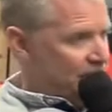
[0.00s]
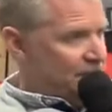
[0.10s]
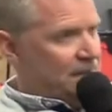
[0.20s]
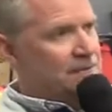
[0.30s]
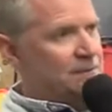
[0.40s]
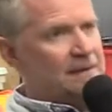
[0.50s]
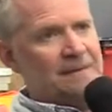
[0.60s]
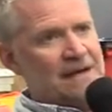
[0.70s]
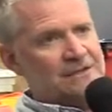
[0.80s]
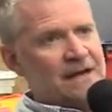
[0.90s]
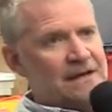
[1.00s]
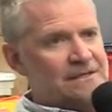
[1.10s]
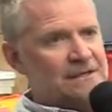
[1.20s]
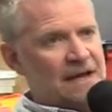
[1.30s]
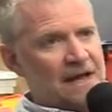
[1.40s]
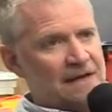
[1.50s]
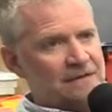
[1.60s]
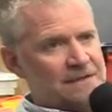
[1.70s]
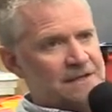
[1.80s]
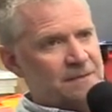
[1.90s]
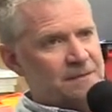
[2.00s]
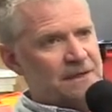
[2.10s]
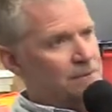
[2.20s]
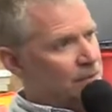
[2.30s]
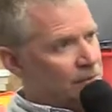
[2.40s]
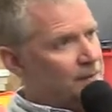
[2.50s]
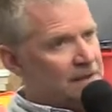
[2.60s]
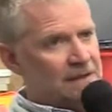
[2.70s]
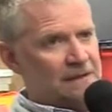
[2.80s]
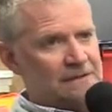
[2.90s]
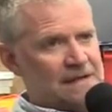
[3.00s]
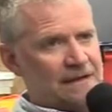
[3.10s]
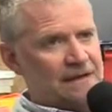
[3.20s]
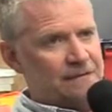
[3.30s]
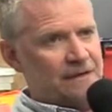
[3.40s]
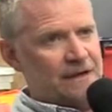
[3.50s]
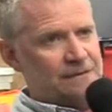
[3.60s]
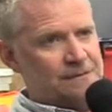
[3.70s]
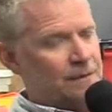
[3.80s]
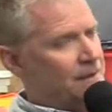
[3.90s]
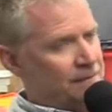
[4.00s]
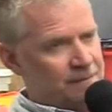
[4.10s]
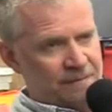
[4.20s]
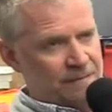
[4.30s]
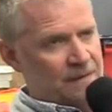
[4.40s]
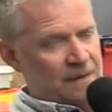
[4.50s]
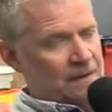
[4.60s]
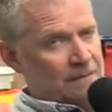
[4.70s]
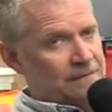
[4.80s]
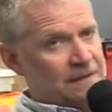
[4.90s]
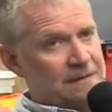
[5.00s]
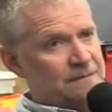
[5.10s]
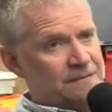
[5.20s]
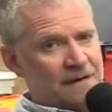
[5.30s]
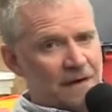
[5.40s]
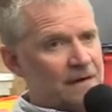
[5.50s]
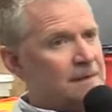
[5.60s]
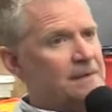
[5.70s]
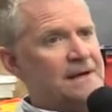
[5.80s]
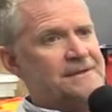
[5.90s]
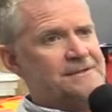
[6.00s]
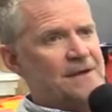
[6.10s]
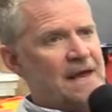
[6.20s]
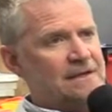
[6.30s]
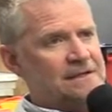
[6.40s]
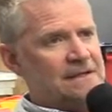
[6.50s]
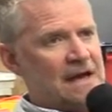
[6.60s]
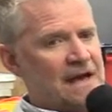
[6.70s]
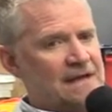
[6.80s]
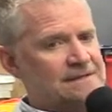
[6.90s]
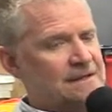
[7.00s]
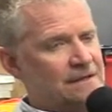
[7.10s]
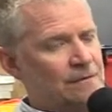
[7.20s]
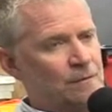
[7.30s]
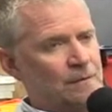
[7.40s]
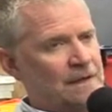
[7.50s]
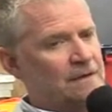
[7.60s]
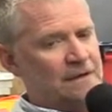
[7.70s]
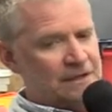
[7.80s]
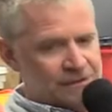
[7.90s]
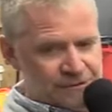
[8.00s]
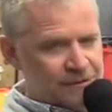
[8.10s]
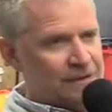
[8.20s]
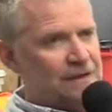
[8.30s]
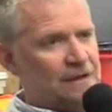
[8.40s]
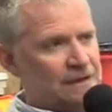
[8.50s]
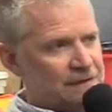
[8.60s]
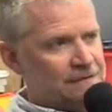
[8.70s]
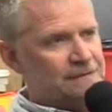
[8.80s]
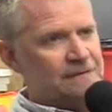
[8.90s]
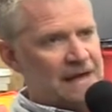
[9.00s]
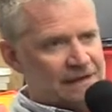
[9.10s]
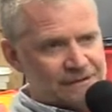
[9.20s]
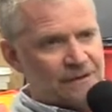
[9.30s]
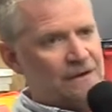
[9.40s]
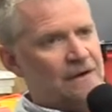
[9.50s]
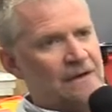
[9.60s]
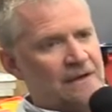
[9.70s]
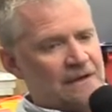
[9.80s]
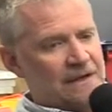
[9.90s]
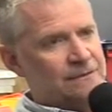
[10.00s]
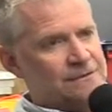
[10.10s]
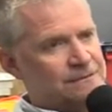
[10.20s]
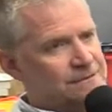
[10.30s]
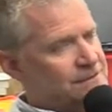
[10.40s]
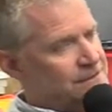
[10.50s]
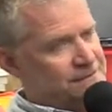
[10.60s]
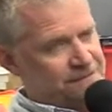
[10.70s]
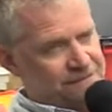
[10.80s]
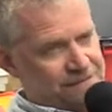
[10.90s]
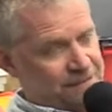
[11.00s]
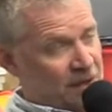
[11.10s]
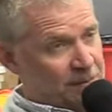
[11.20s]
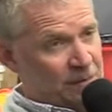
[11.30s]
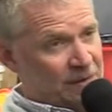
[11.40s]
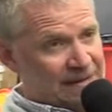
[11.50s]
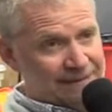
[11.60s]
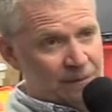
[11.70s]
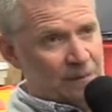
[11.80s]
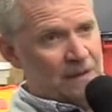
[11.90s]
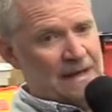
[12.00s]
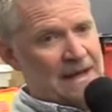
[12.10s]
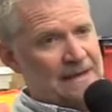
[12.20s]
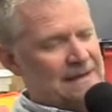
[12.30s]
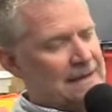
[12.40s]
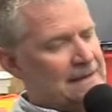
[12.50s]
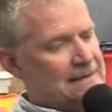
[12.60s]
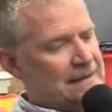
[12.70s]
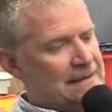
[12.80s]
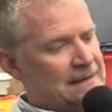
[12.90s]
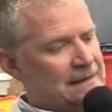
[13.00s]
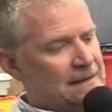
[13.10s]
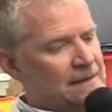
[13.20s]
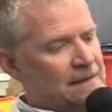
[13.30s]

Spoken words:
he would be my strategy guy. And if he said pit, we're going to pit. Cause I think Frank was one of the very best strategy guys in the history of NASCAR. He was just unbelievable at it, and